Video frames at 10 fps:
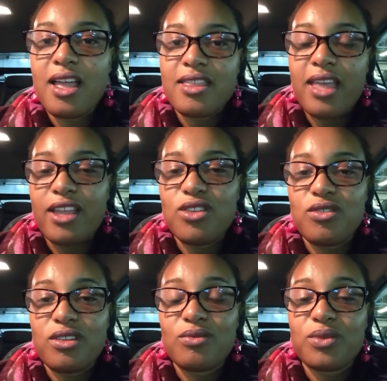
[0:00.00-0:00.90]
that you
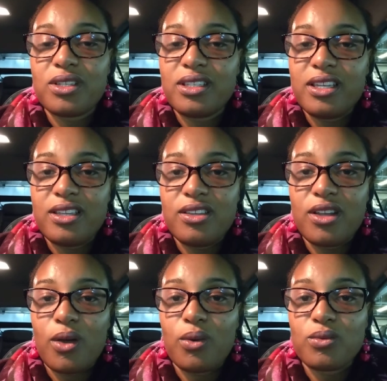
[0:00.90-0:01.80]
can really,
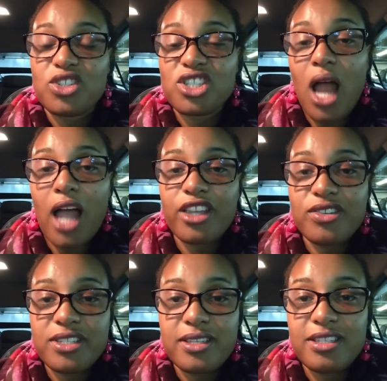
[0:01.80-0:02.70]
shock
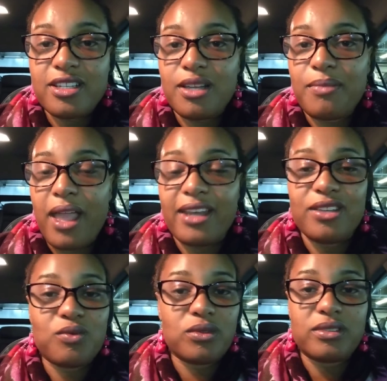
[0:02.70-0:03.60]
your system and
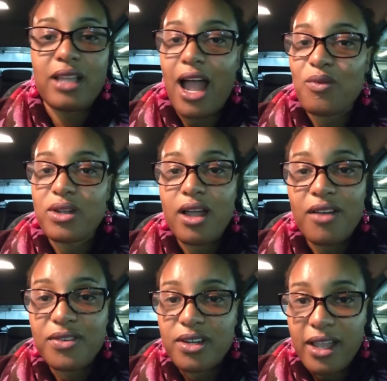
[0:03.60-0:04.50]
it will not
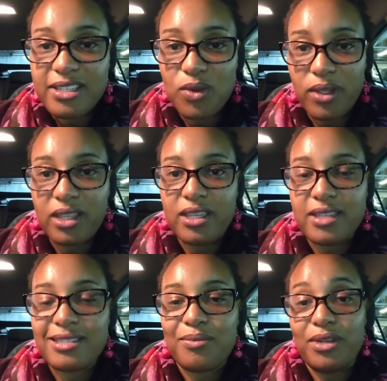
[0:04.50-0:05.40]
recover as quickly
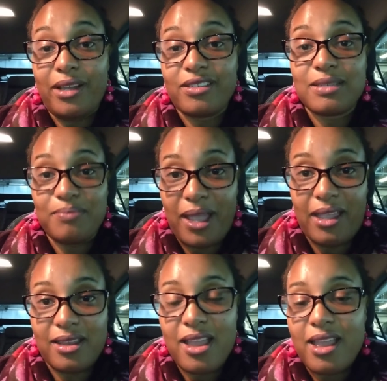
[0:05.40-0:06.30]
as someone else
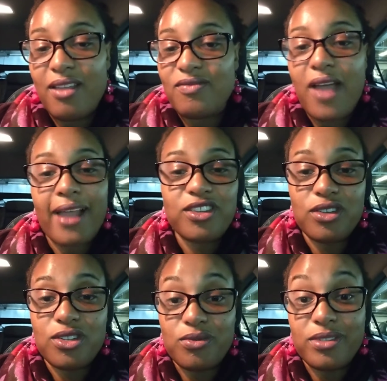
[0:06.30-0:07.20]
might. In fact, you
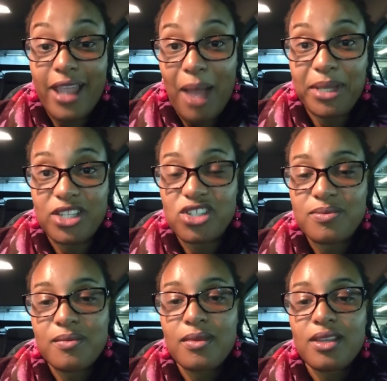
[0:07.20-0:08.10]
can do damage.
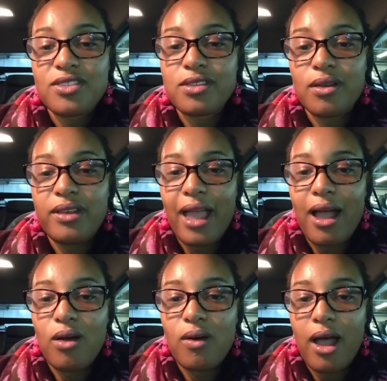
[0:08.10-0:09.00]
So
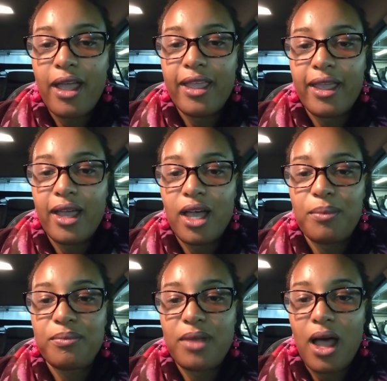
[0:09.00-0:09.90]
now I
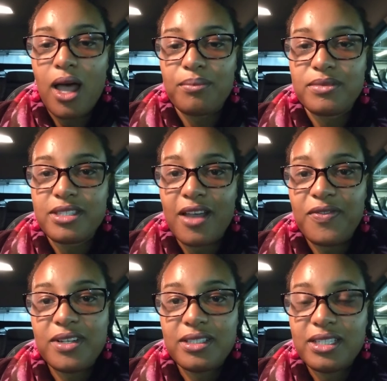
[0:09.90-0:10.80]
am
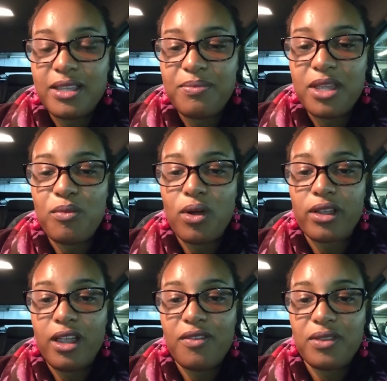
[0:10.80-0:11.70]
definitely being more
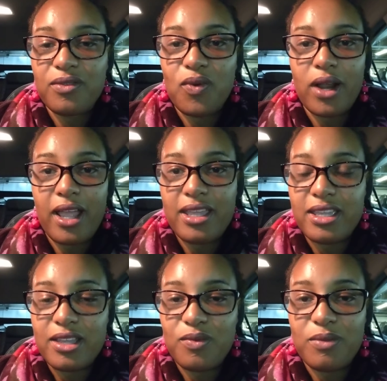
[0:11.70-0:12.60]
careful of what I
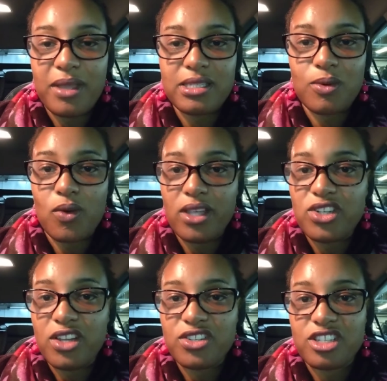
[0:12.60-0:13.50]
eat. We made some great
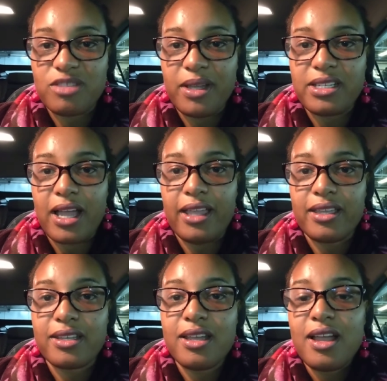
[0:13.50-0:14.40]
changes to my
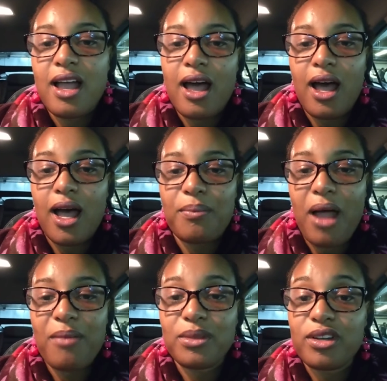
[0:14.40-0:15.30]
diet.
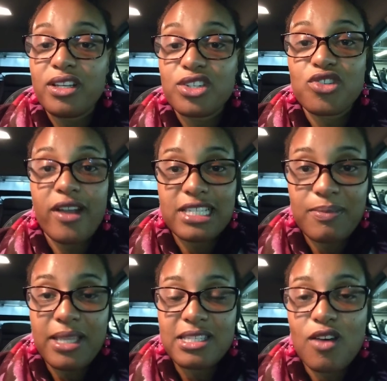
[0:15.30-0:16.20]
I'm learning to trust
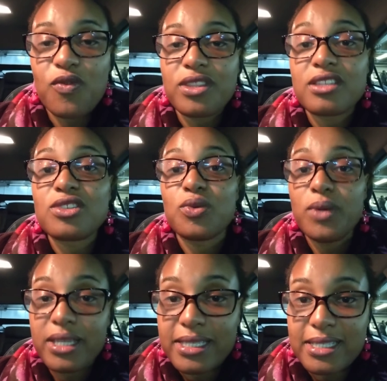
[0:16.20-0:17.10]
myself with the
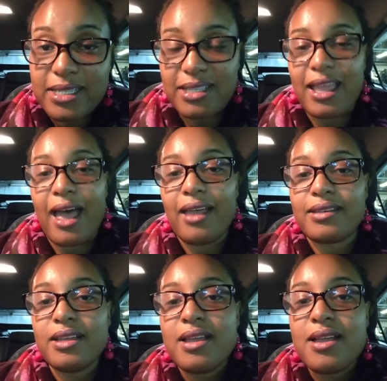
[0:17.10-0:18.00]
tweaks to
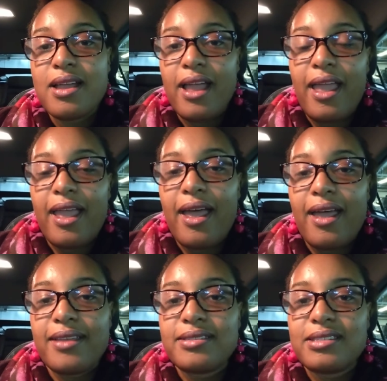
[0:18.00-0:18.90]
that.
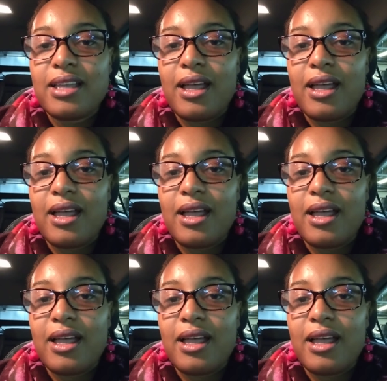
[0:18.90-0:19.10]
And,